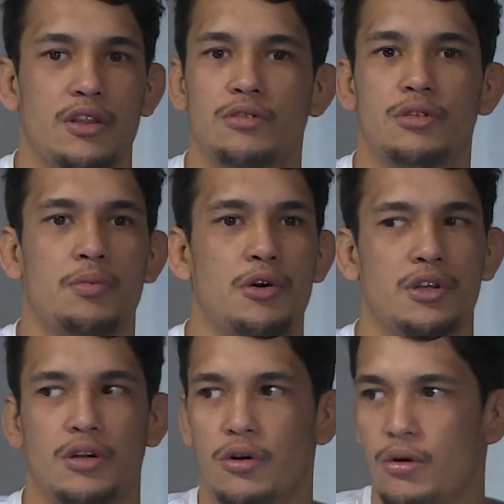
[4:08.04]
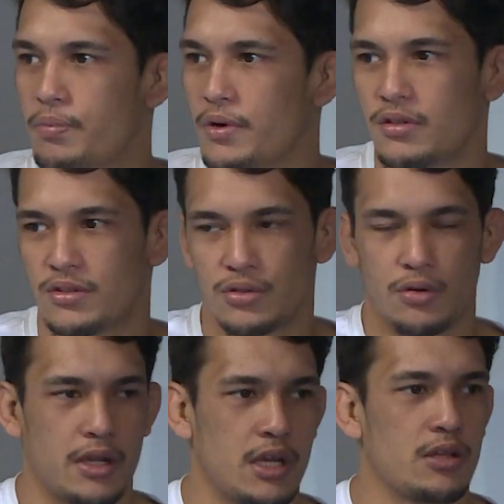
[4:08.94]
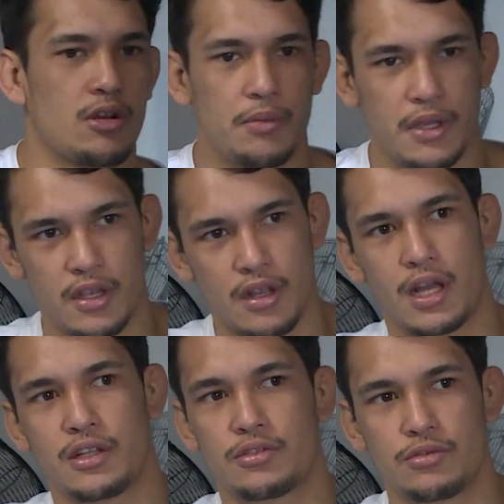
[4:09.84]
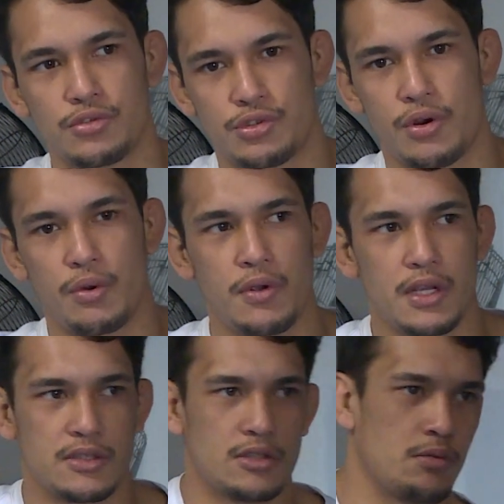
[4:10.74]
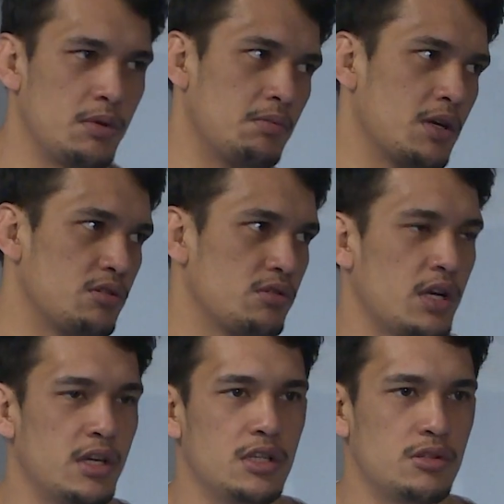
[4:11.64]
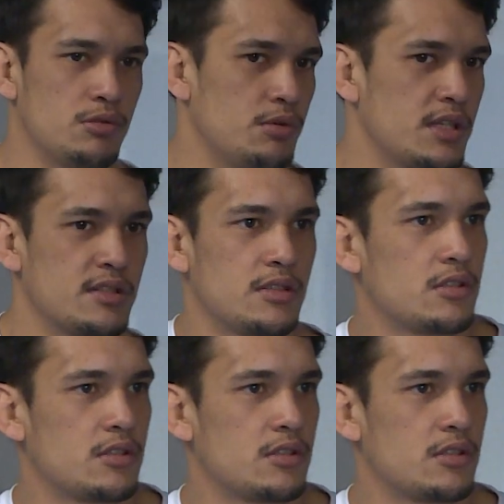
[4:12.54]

I know the border open, so I can coming here like 2-3 weeks, coming back to Tahiti 2 weeks,